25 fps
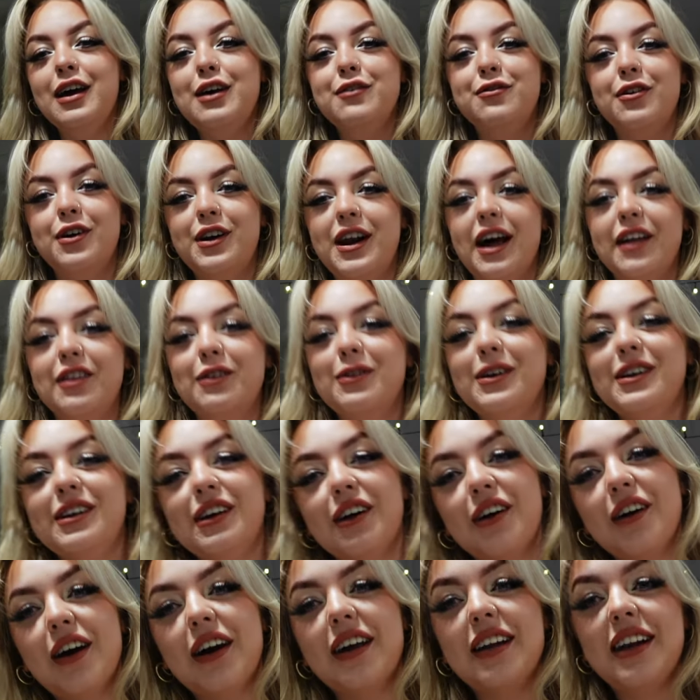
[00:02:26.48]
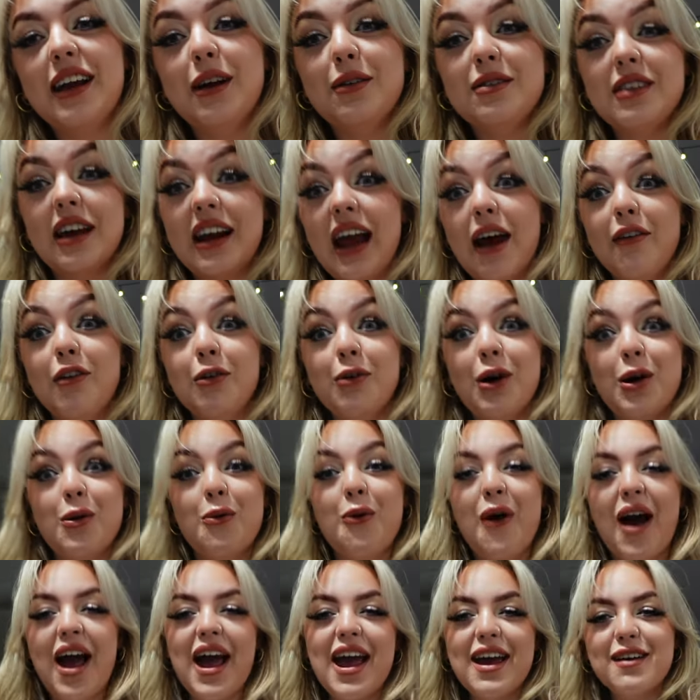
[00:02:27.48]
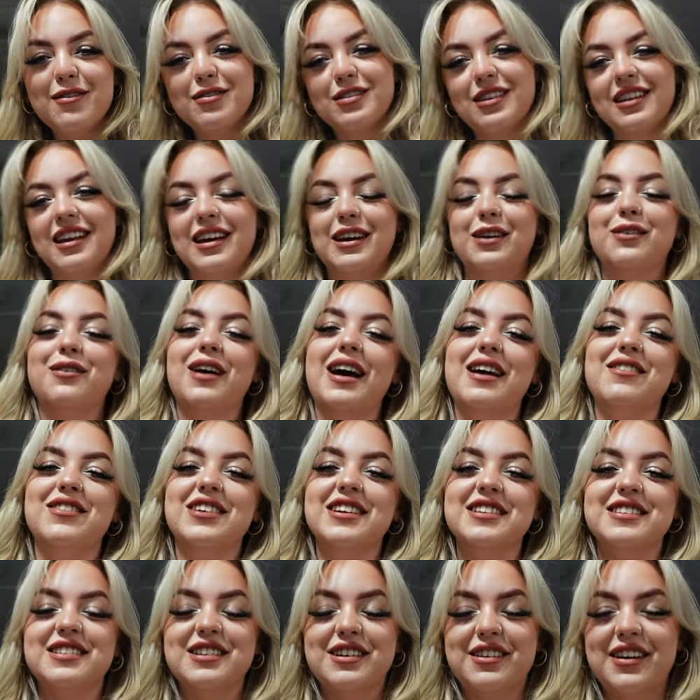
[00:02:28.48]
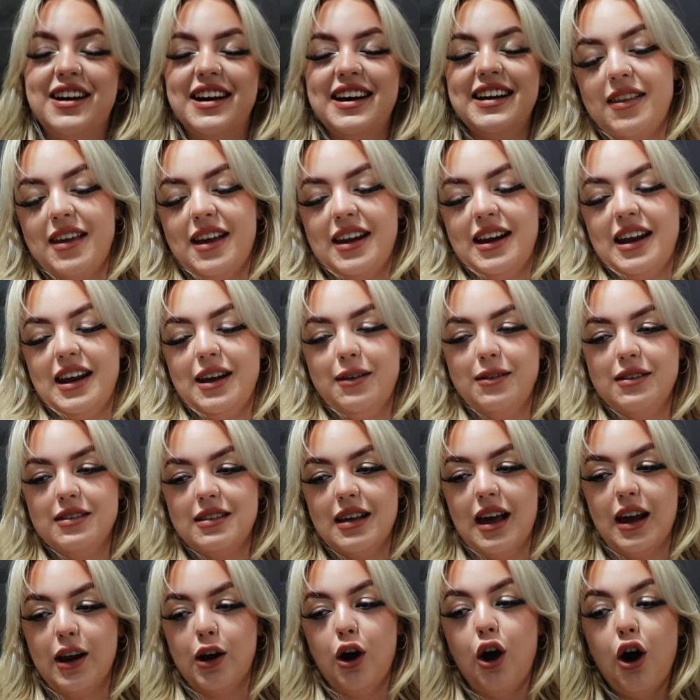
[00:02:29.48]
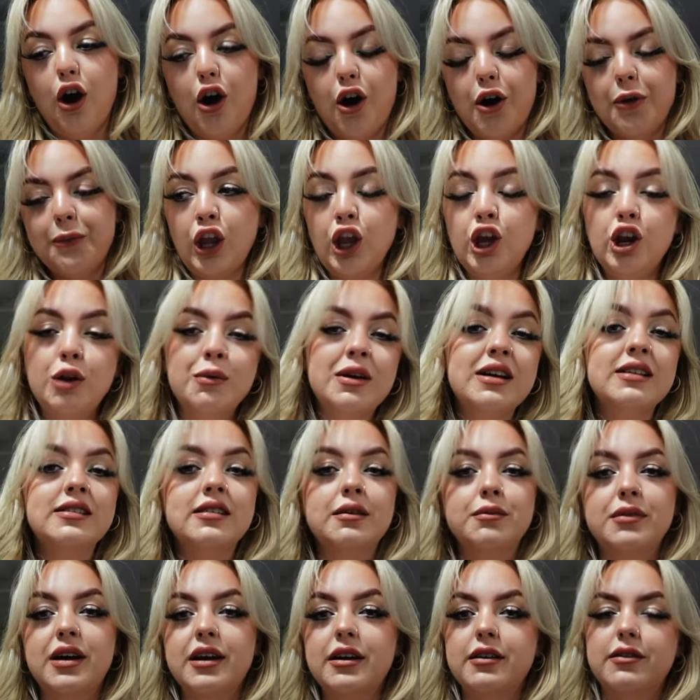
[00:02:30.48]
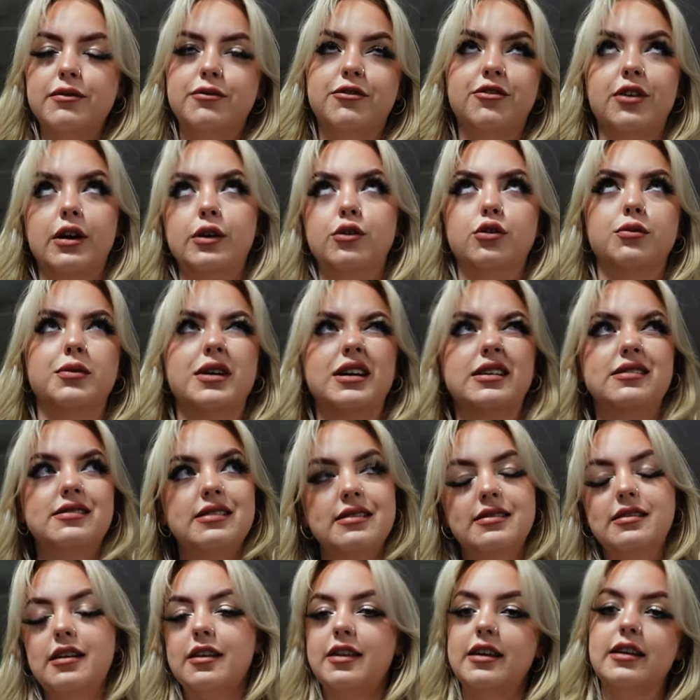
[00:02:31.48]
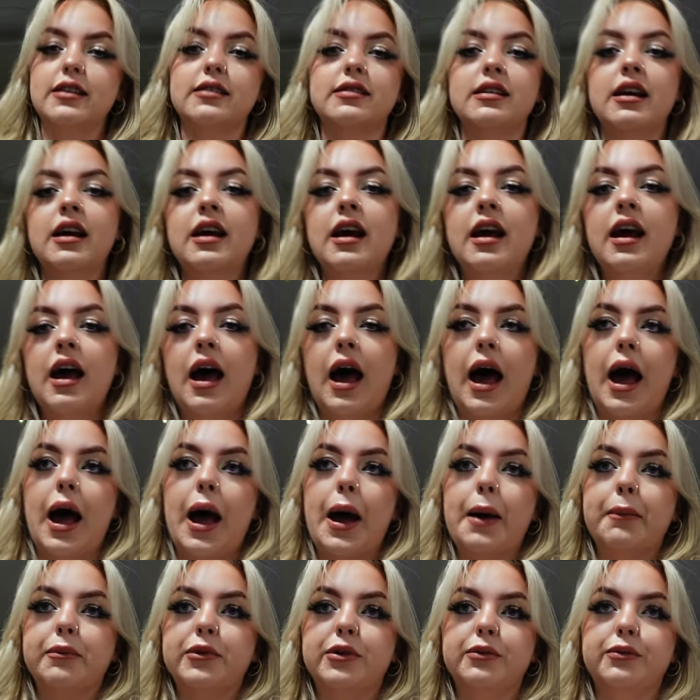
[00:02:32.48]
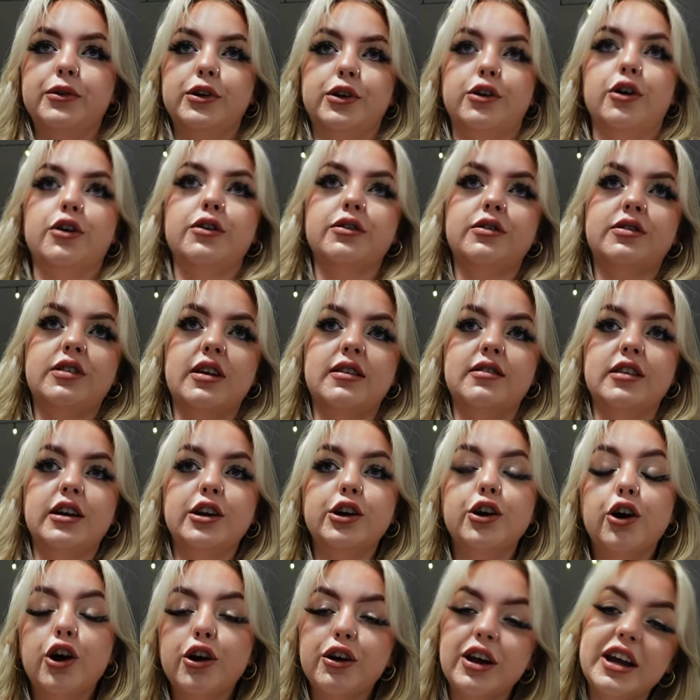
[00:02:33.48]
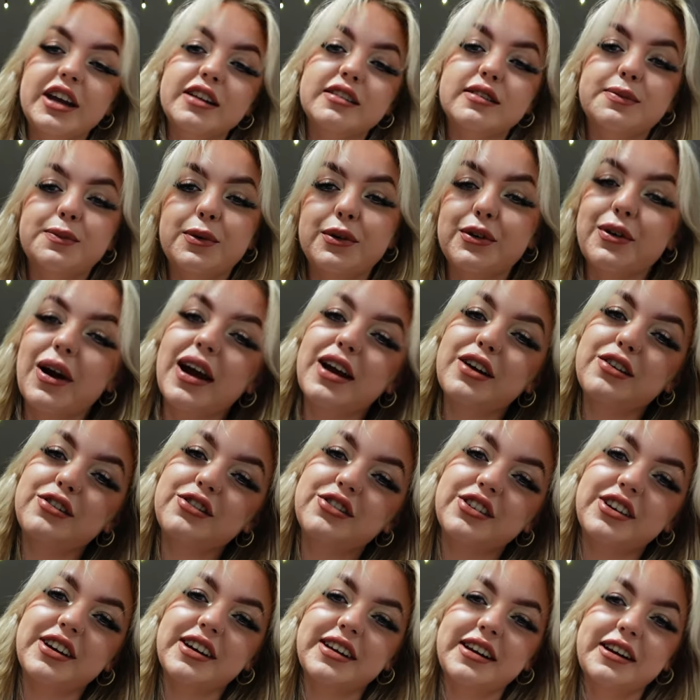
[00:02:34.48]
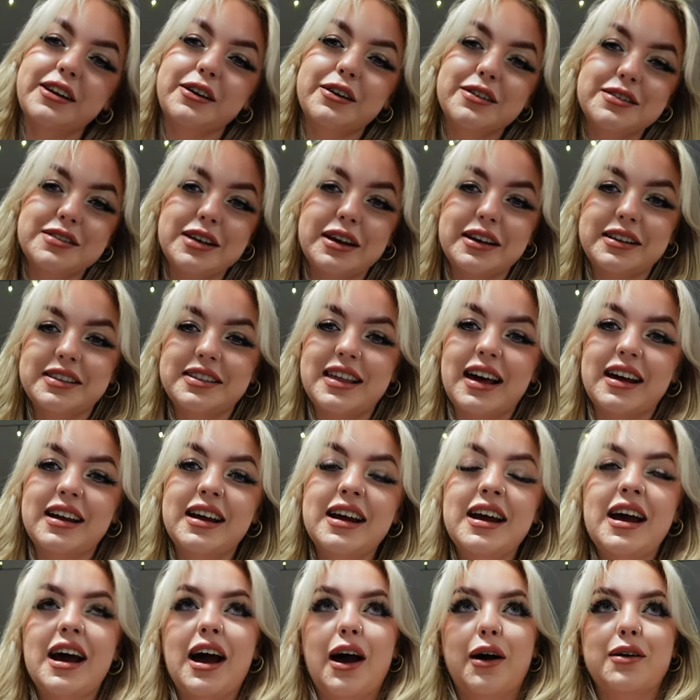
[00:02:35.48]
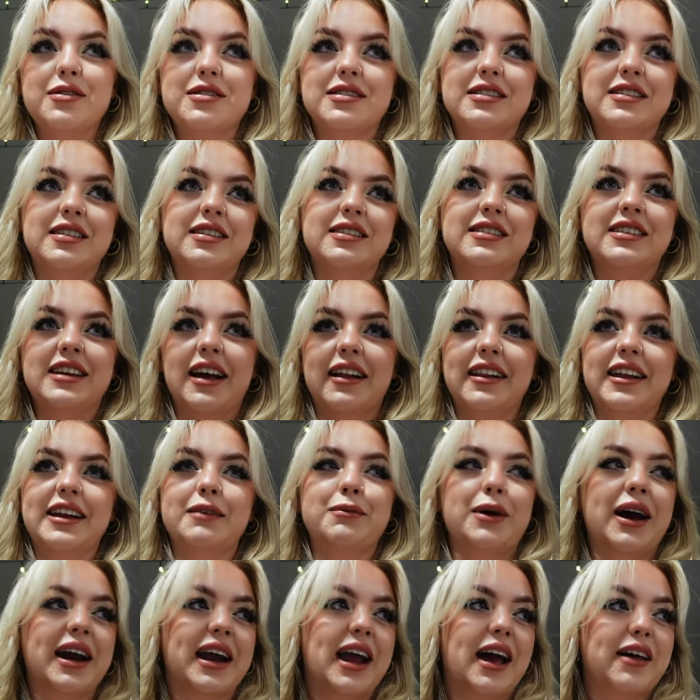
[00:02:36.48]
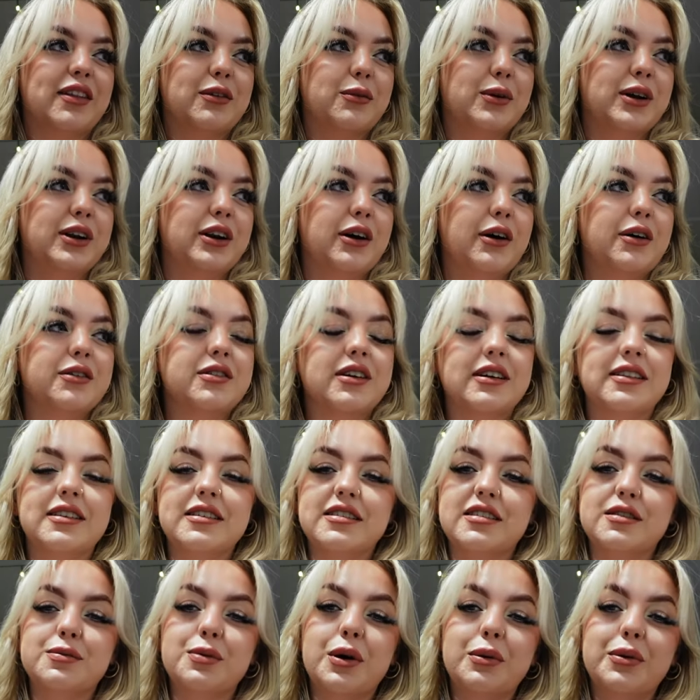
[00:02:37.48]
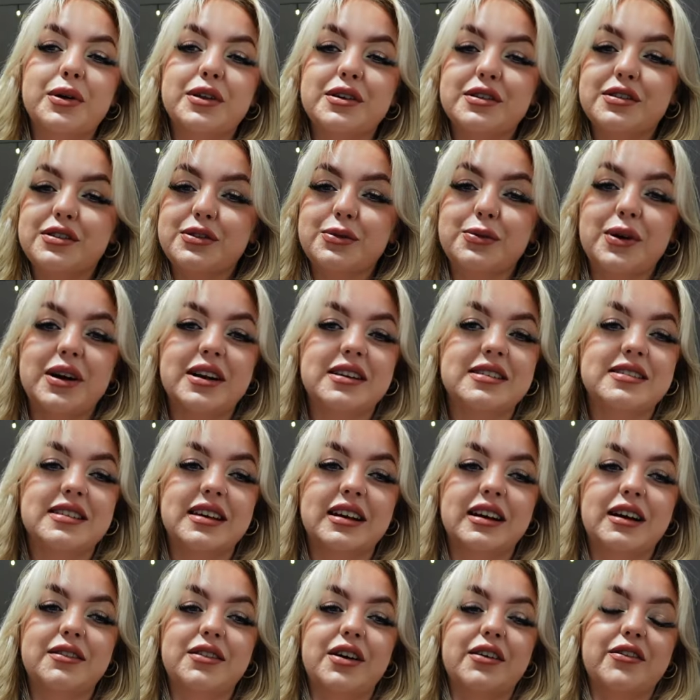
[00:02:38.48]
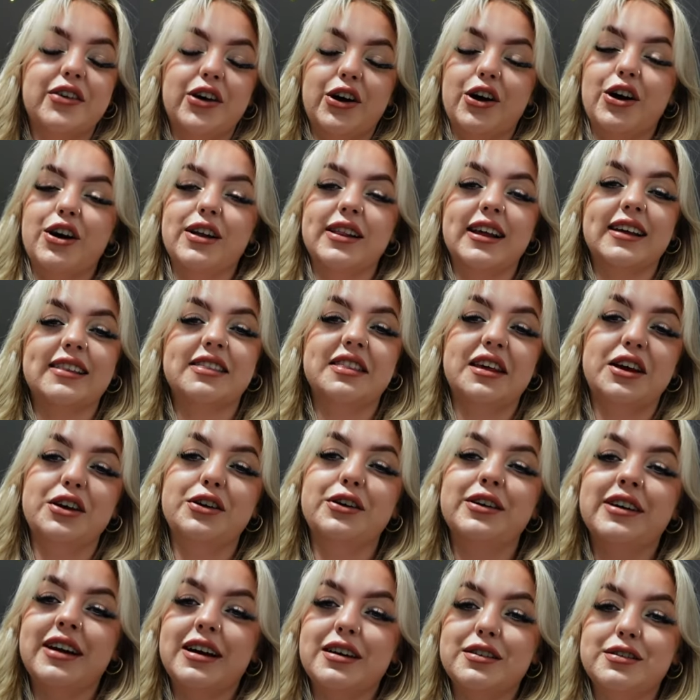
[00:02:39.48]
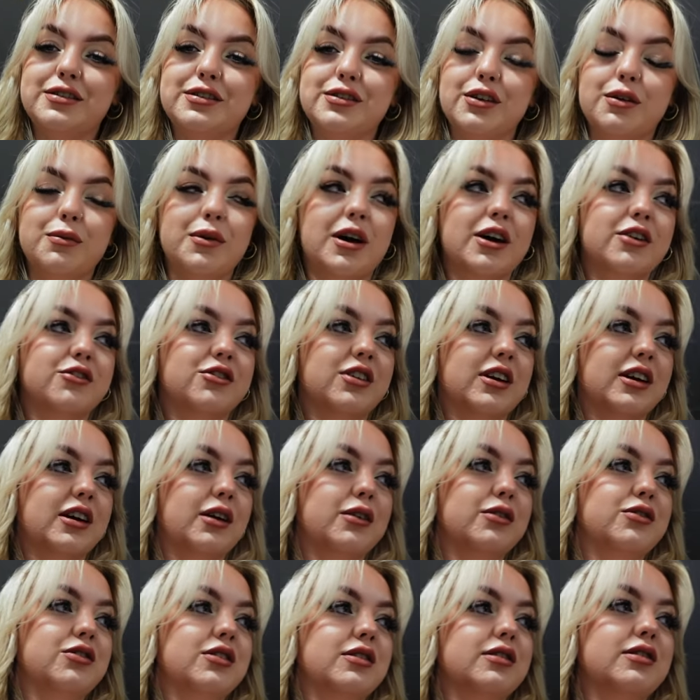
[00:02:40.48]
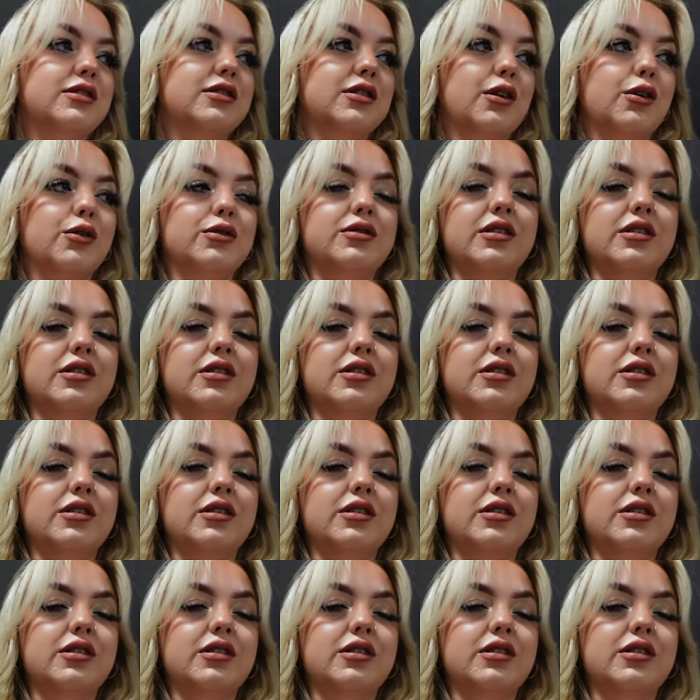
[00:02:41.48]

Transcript: phone out the window and he was like, everyone waves, like waving to it. And then he was like, oh, you know, my friend or my sister thinks, you know, says that you're her inspiration. And I was like, that, I was yelling back out the window. I was like, this is probably the sweetest thing I've ever heard. Like, thank you guys so much. Like, I was just so